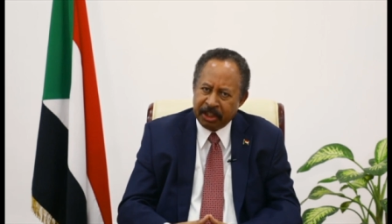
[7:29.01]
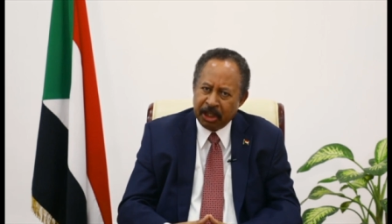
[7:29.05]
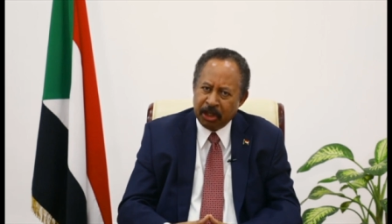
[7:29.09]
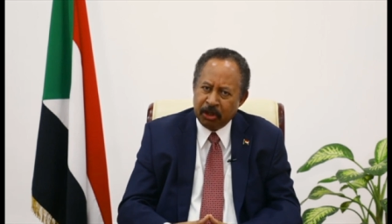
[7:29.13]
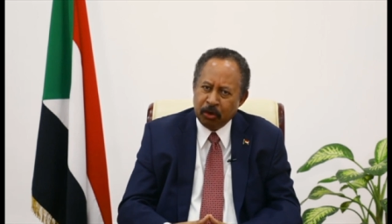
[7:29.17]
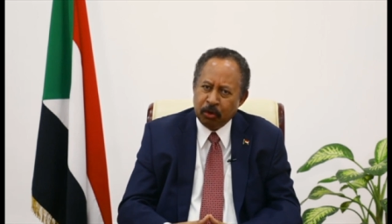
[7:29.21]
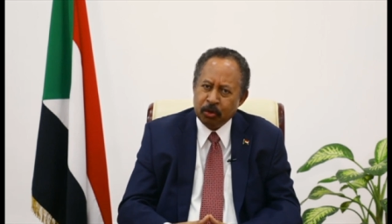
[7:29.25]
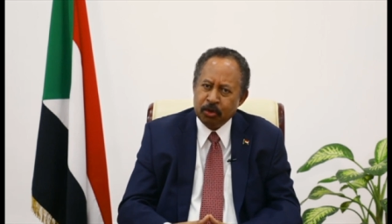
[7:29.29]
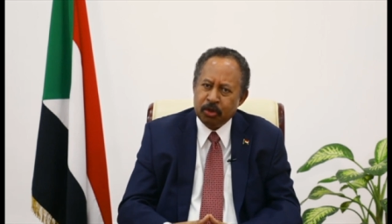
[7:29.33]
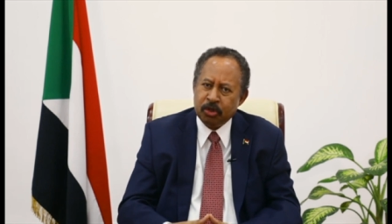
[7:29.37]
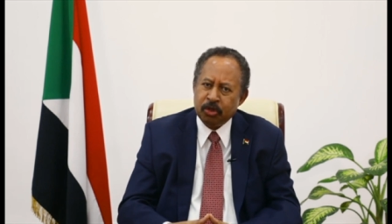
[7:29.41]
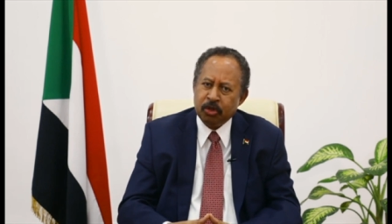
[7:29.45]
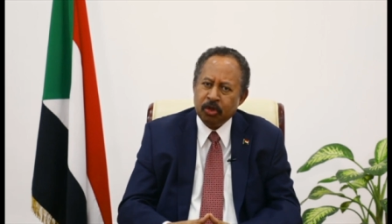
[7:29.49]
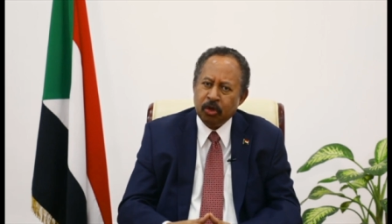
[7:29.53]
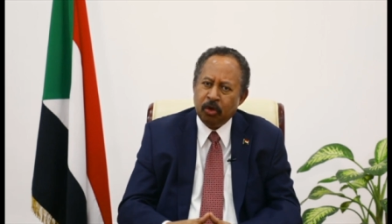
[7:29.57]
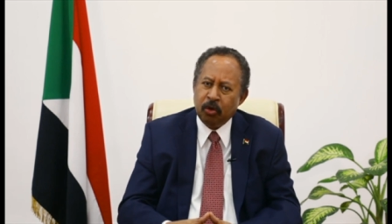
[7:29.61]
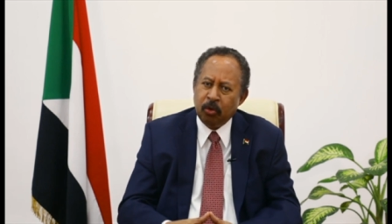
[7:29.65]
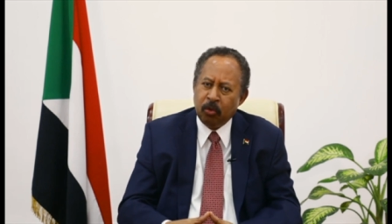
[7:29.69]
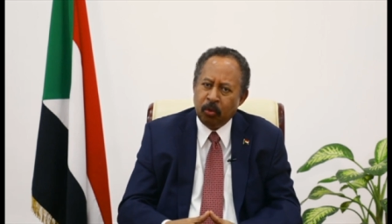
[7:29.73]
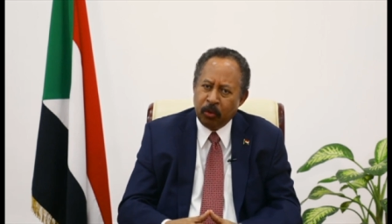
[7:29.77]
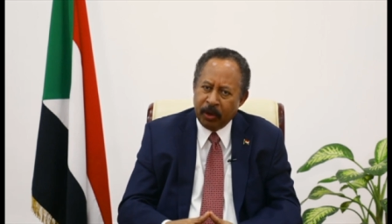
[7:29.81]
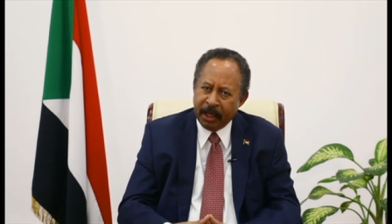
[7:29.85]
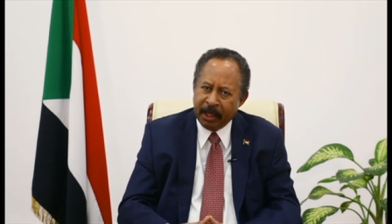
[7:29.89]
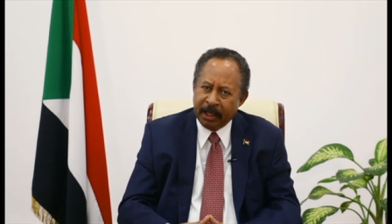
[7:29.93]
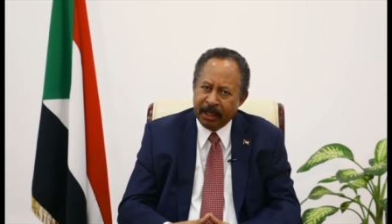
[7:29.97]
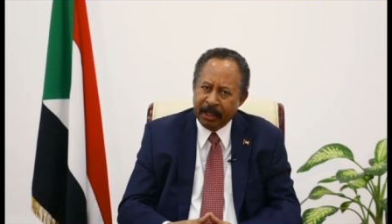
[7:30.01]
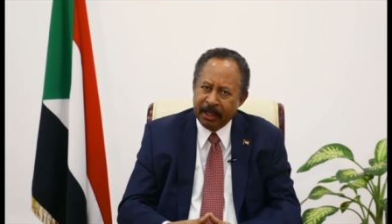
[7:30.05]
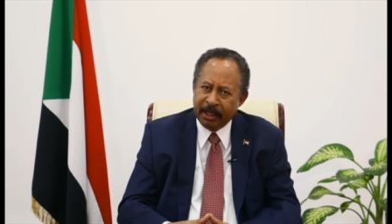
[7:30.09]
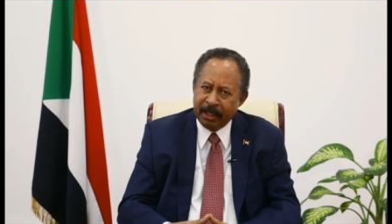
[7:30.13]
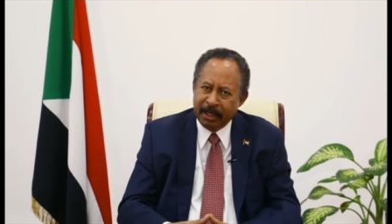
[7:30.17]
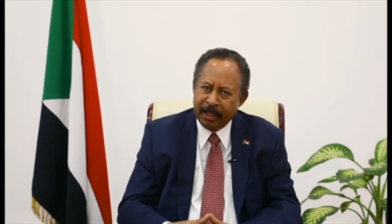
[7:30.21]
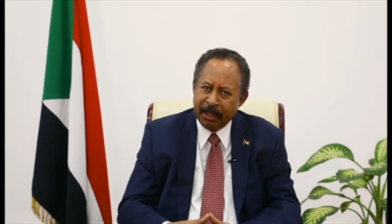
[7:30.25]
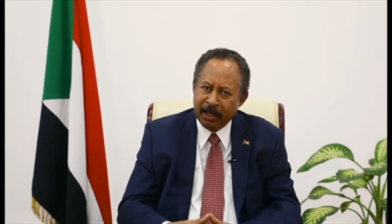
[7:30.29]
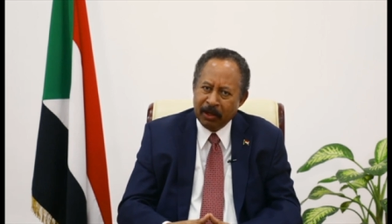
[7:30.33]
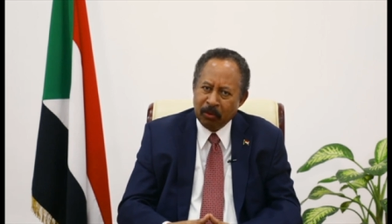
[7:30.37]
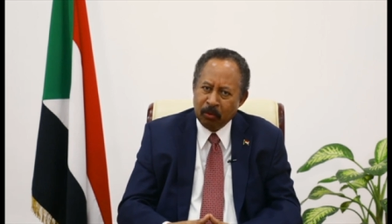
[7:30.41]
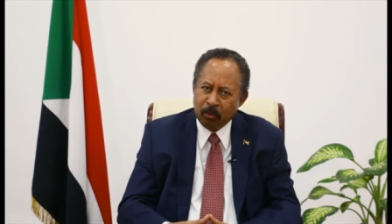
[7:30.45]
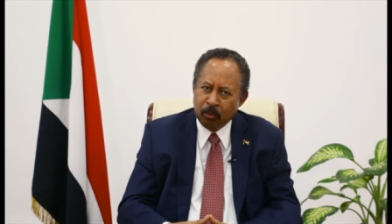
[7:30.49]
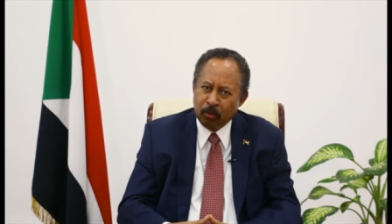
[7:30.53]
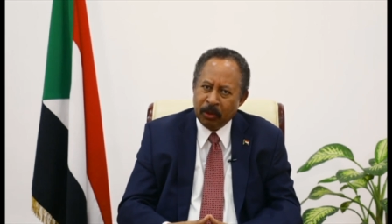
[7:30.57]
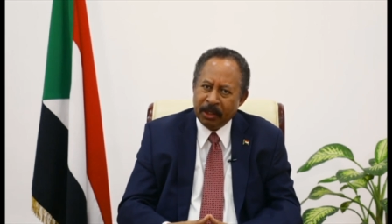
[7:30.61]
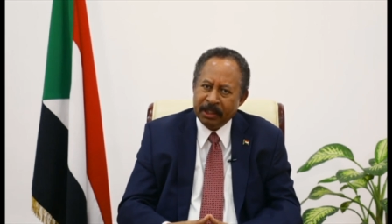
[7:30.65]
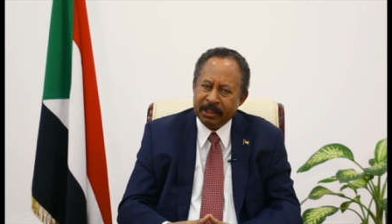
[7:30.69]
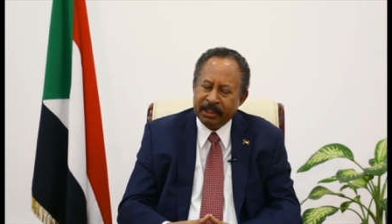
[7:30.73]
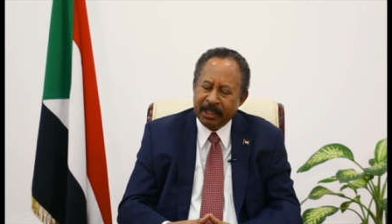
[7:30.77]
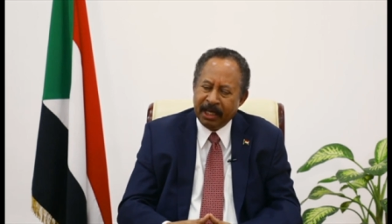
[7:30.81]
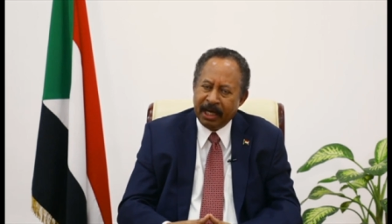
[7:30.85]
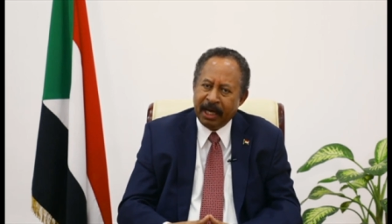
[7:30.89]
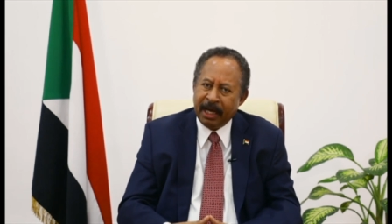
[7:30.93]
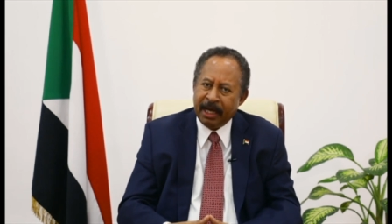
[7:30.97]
They know so well what